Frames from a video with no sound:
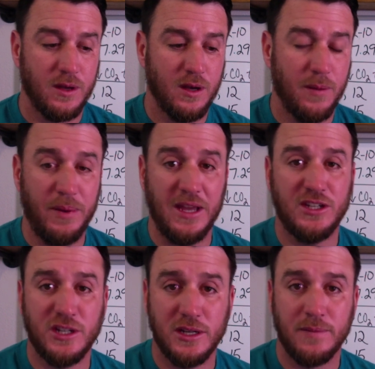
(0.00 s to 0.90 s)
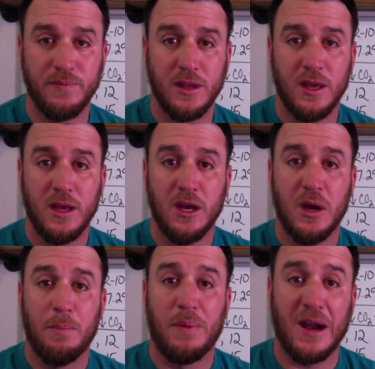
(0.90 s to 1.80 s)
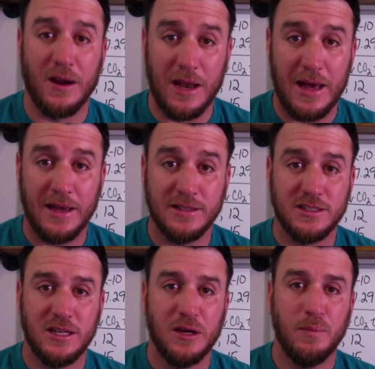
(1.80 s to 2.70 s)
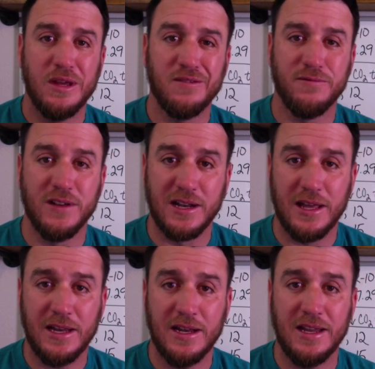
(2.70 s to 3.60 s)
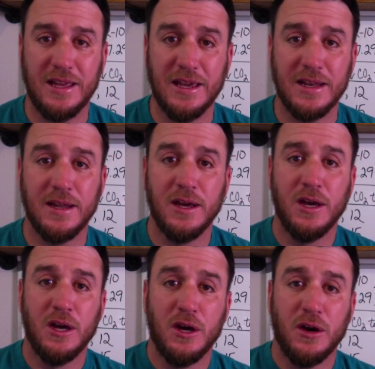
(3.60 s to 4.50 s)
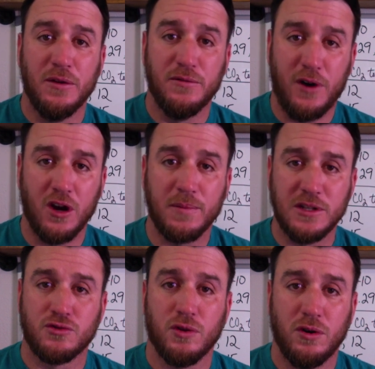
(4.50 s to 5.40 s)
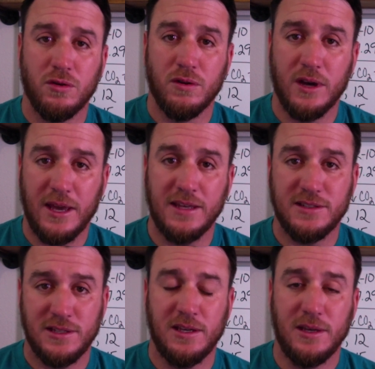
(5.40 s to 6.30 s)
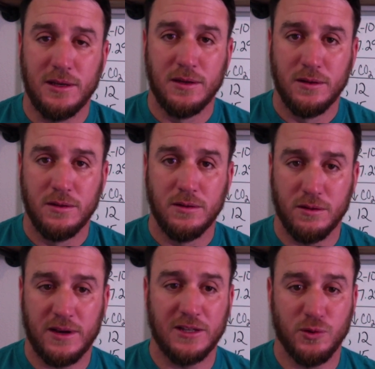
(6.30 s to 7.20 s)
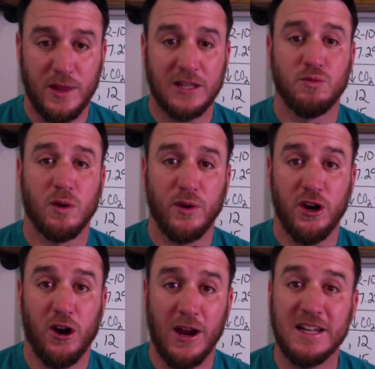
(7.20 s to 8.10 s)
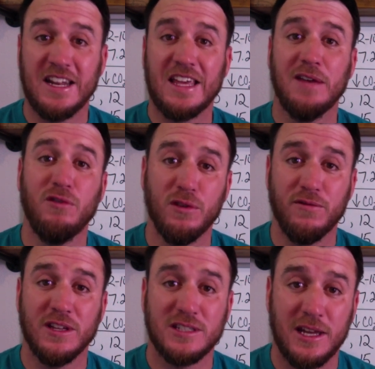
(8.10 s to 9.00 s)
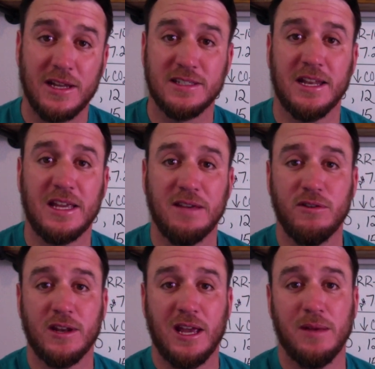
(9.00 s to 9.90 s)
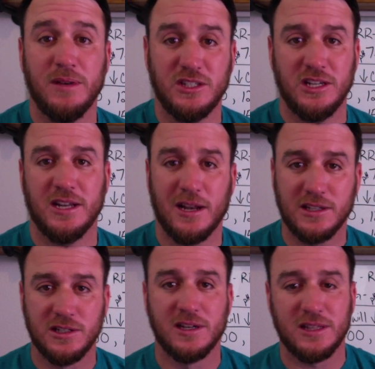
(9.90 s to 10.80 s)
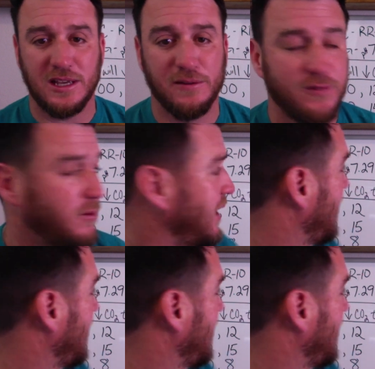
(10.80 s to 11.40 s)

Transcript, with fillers: a patient paralyzed being ventilated in volume control A C. Okay, so that's where we are. And then they give you the vent settings and they give you an A B G. Now let's look at the info we